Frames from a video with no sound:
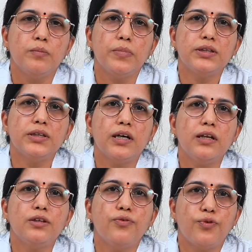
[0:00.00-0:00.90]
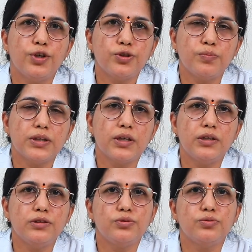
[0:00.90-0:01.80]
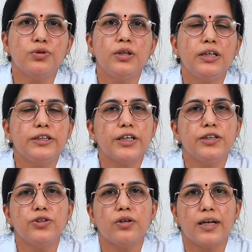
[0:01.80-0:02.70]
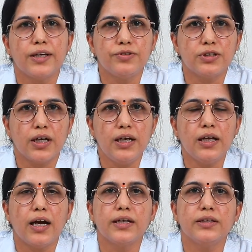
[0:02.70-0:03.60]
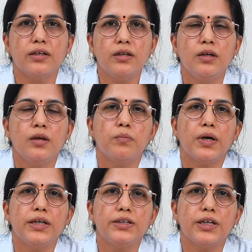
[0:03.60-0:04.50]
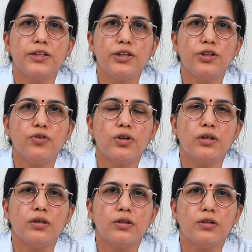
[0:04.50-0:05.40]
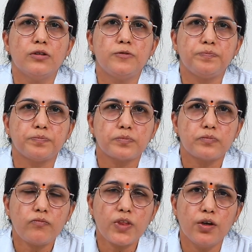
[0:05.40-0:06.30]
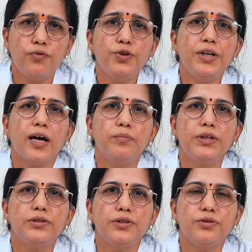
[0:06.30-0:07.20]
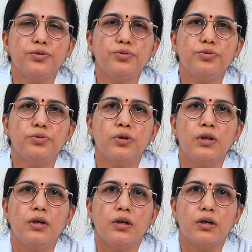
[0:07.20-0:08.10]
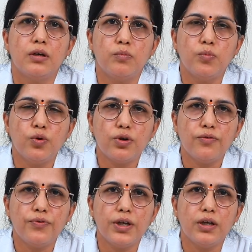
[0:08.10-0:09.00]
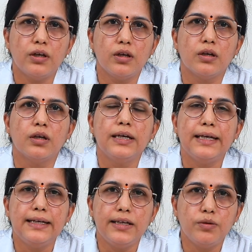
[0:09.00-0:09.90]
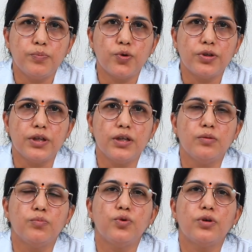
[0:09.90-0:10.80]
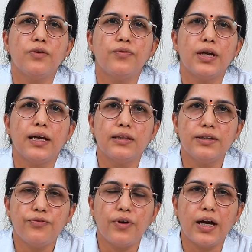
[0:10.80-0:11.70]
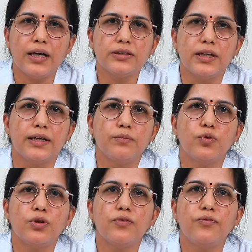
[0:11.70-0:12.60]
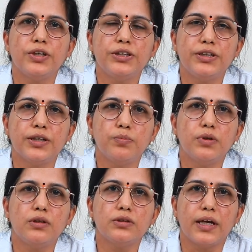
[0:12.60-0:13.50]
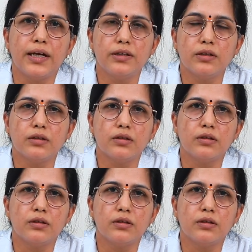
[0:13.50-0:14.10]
Basically, the first method is to change your lifestyle, either by changing your food habits into more of a lean protein, more of a healthy fats, and more of vegetables and